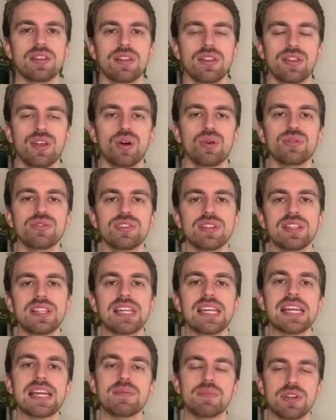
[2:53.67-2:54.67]
Those in the
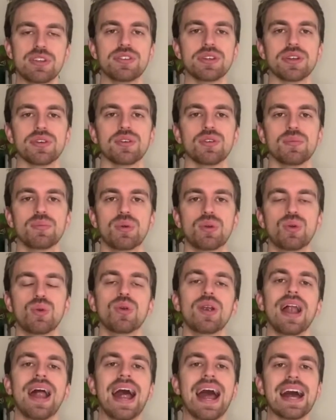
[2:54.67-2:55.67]
imagery group who
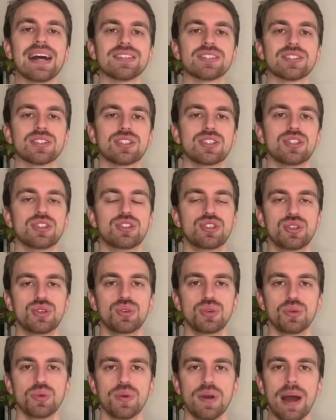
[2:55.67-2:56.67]
were asked
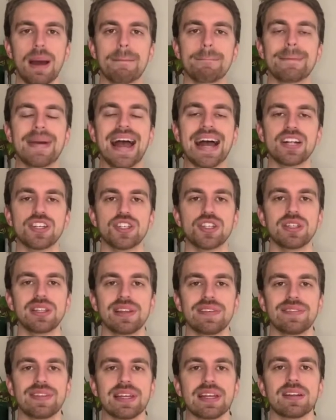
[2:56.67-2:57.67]
to imagine
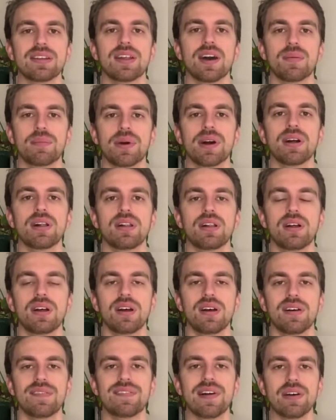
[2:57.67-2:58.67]
lifting a dumbbell
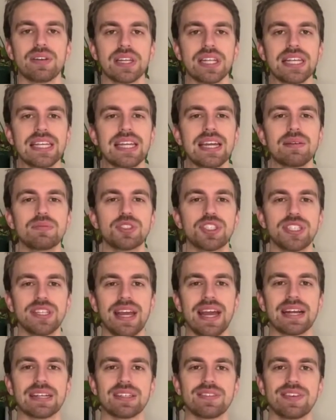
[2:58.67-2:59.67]
found EMG
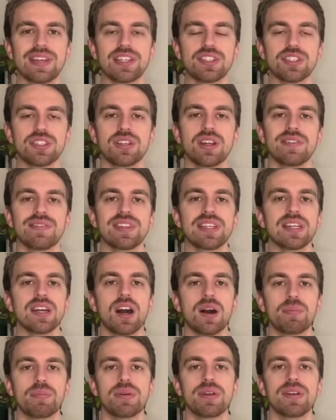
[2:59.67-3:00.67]
activation of the upper